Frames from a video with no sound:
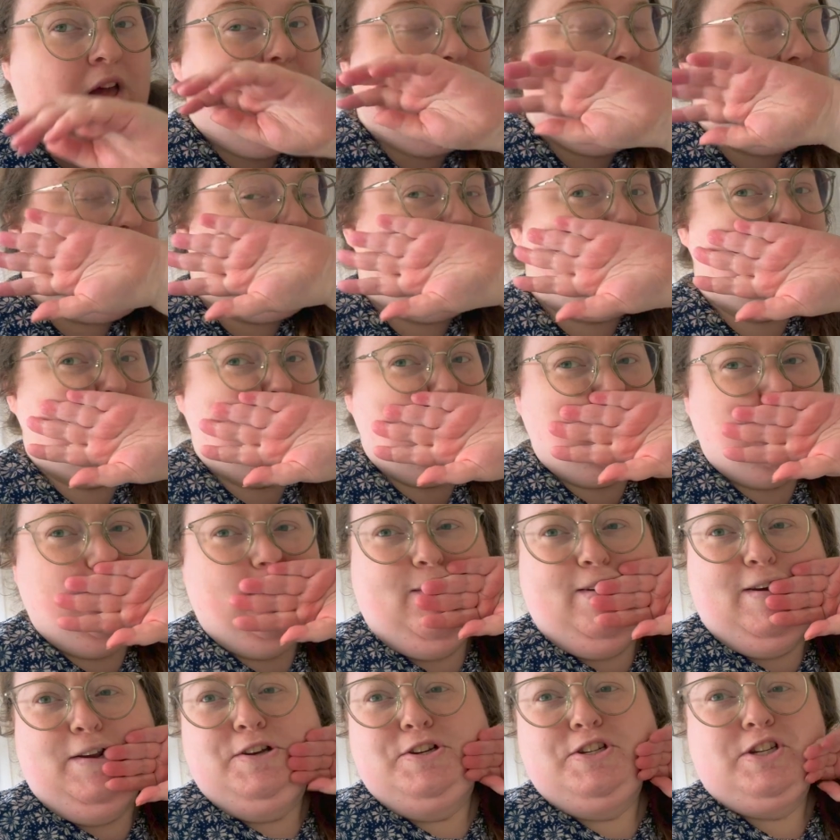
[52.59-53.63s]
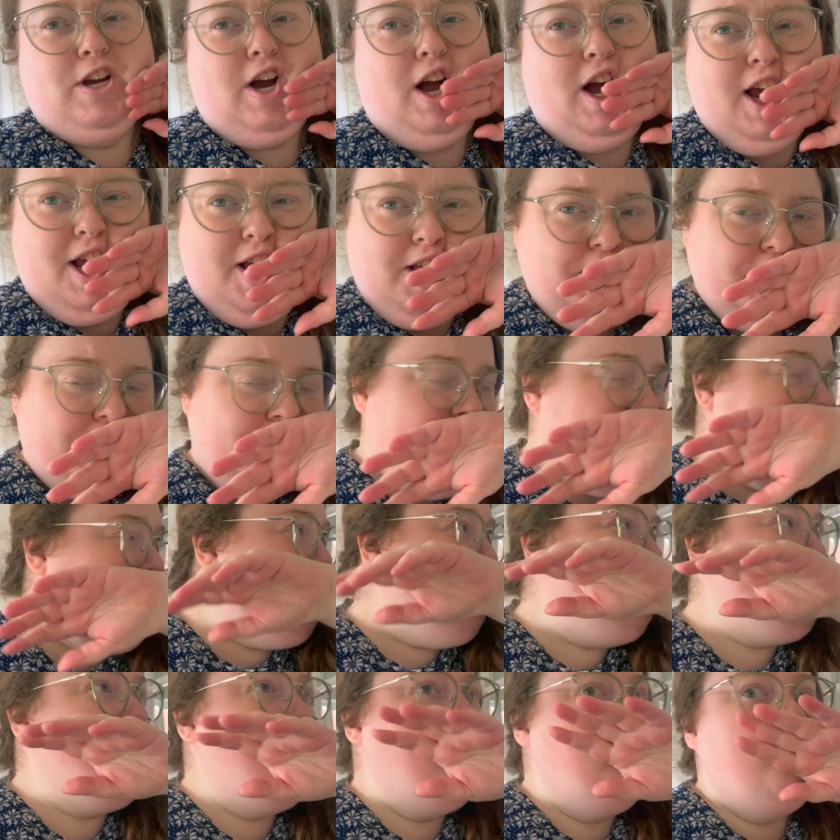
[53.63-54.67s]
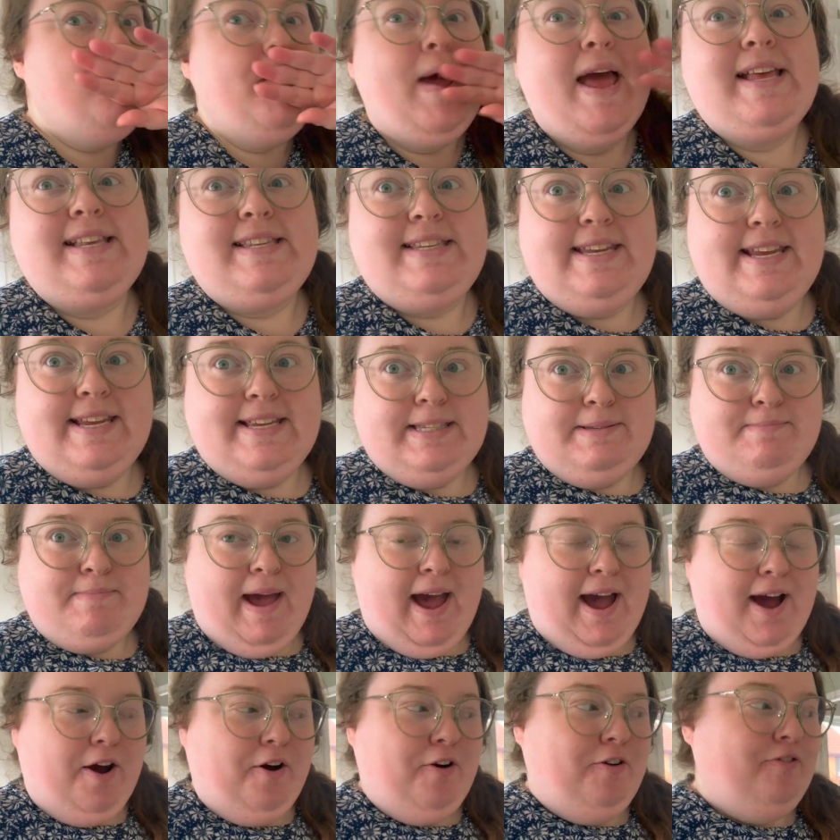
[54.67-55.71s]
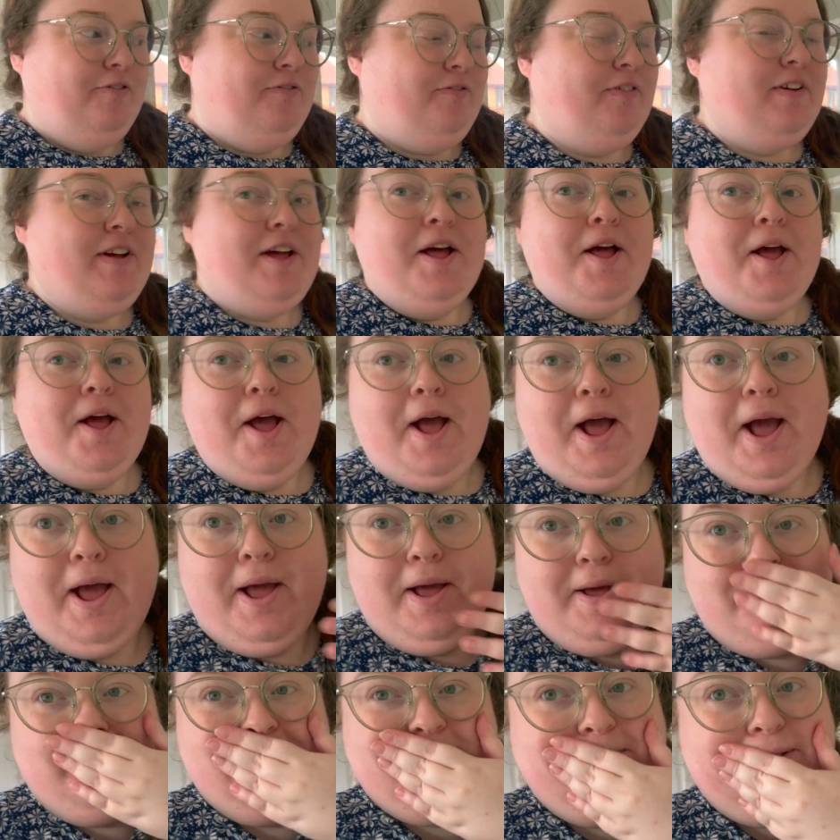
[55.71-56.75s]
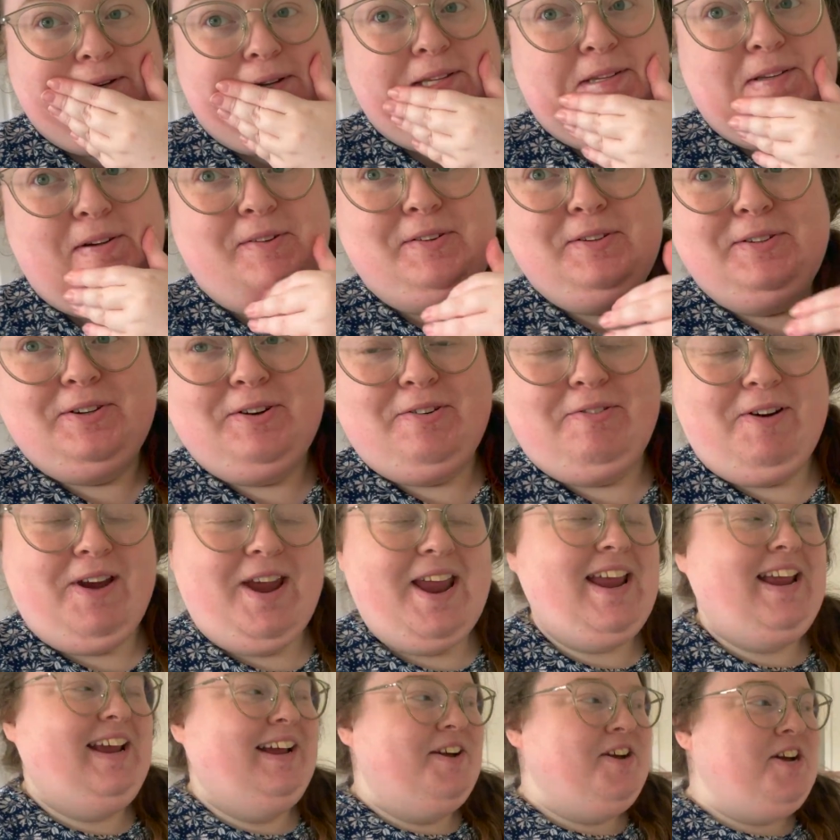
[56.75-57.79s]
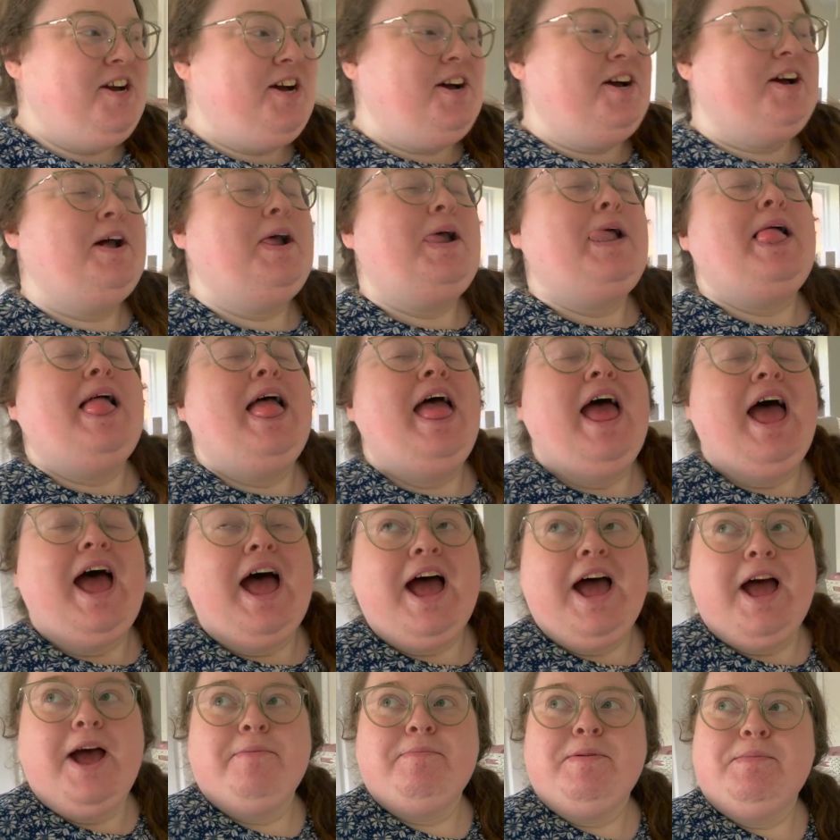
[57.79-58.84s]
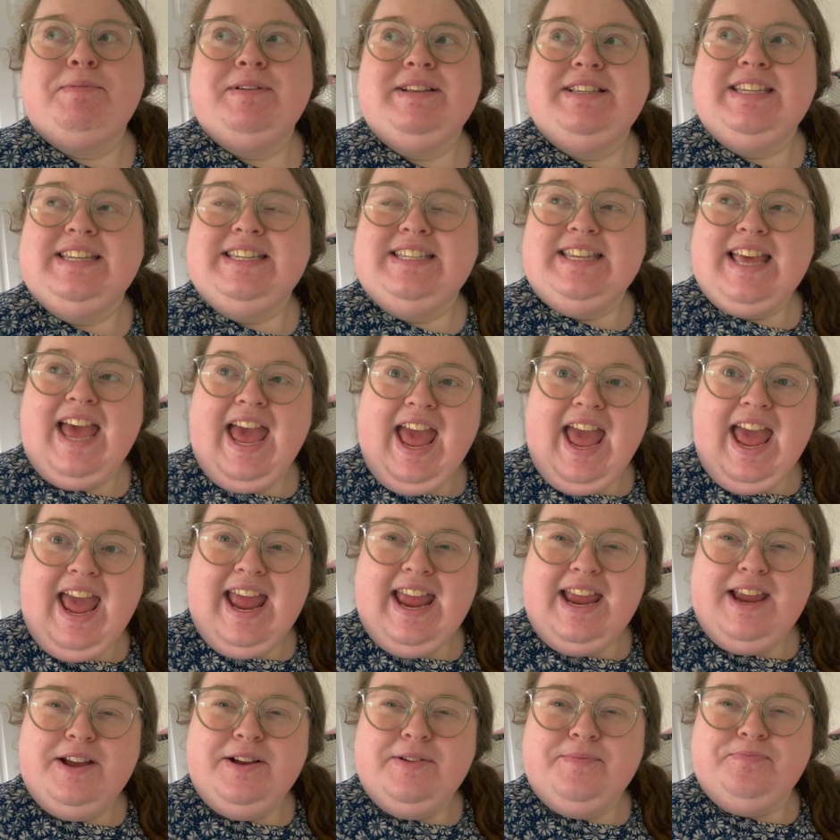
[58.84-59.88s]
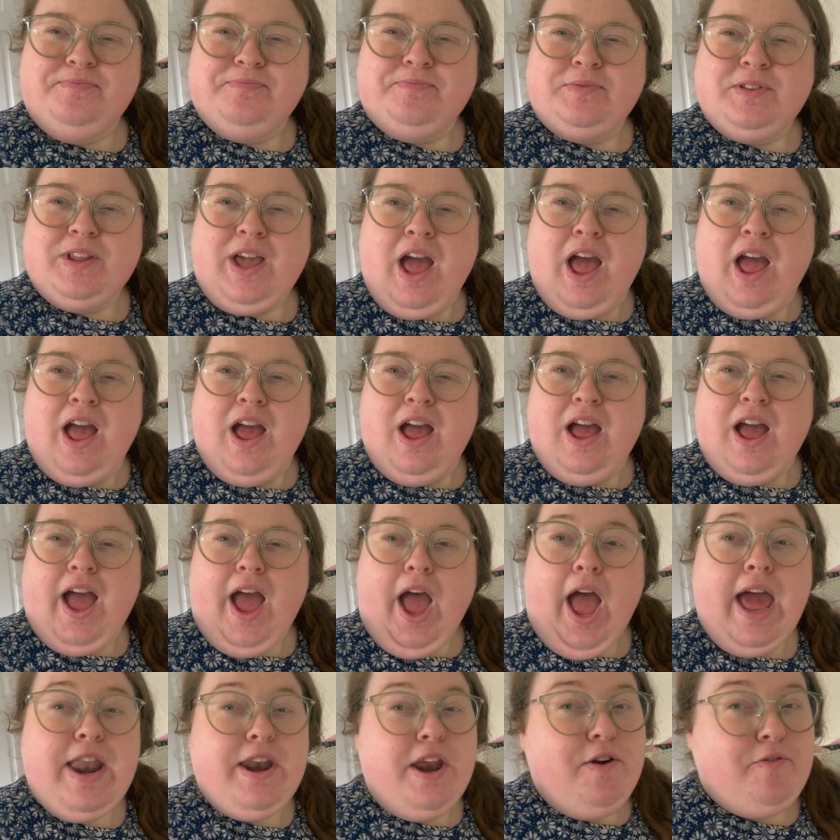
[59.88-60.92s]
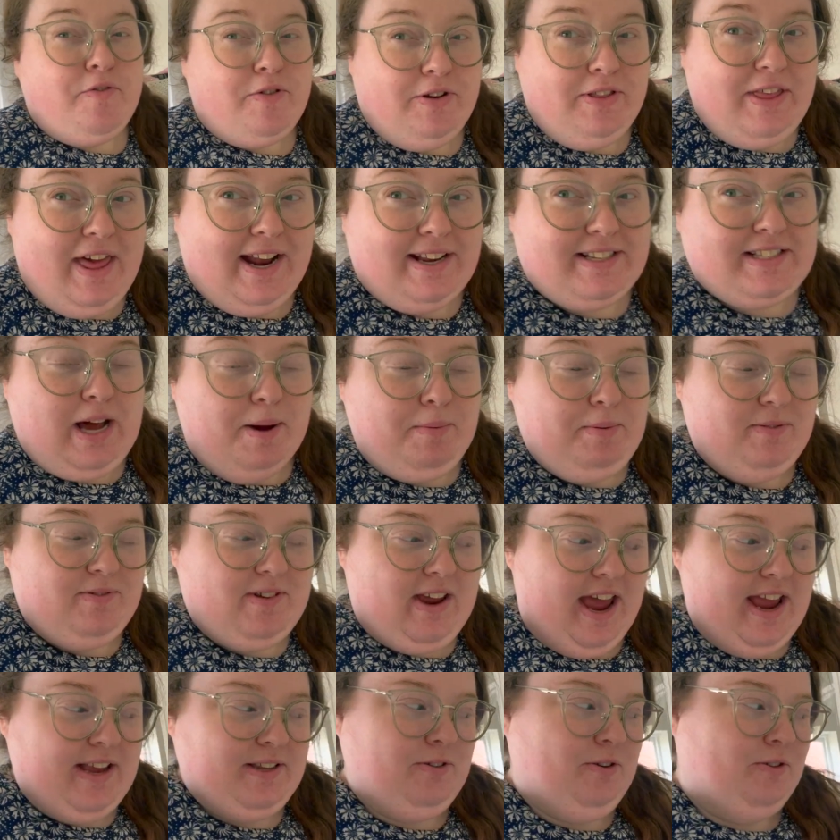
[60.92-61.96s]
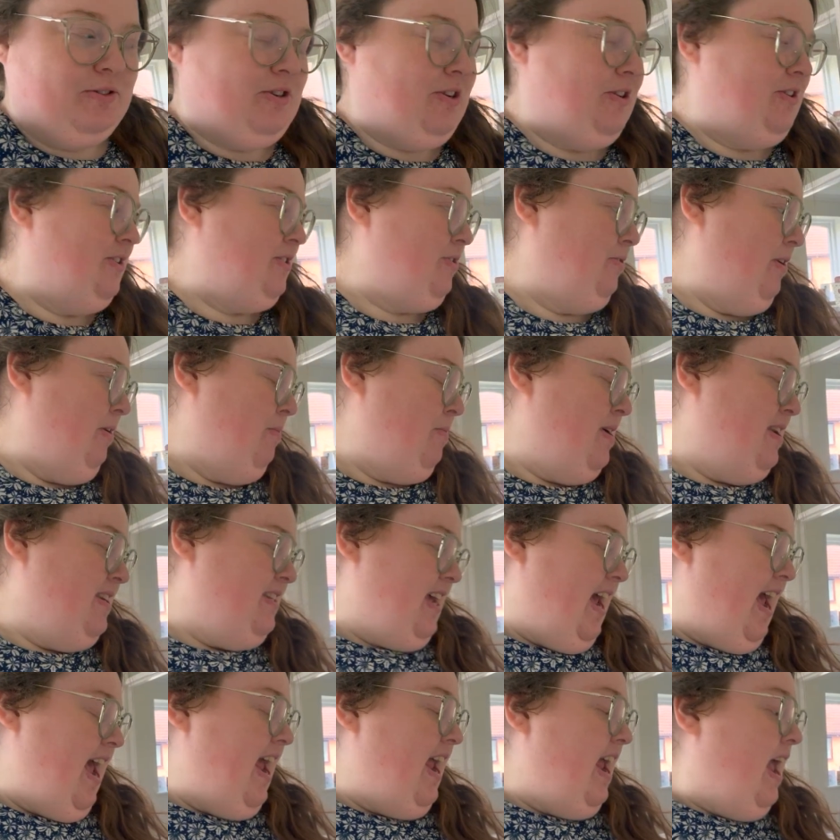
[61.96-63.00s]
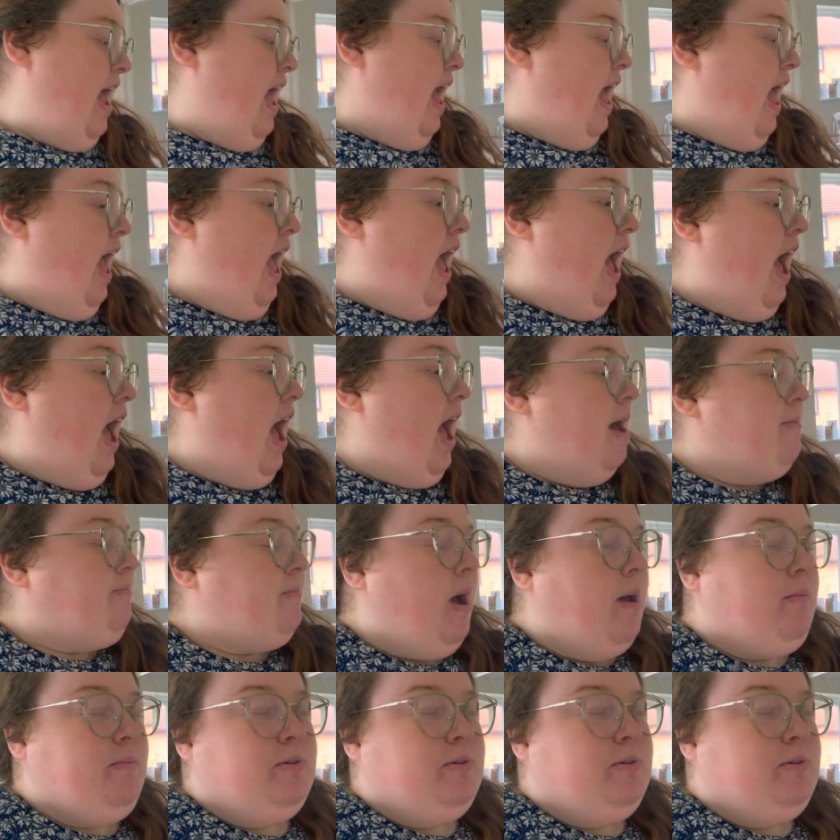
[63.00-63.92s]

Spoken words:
I'm doing my lunch, guys. I have got the messiest mouth. So sorry. but today and over the next couple of days, not doing this all in one day, I'm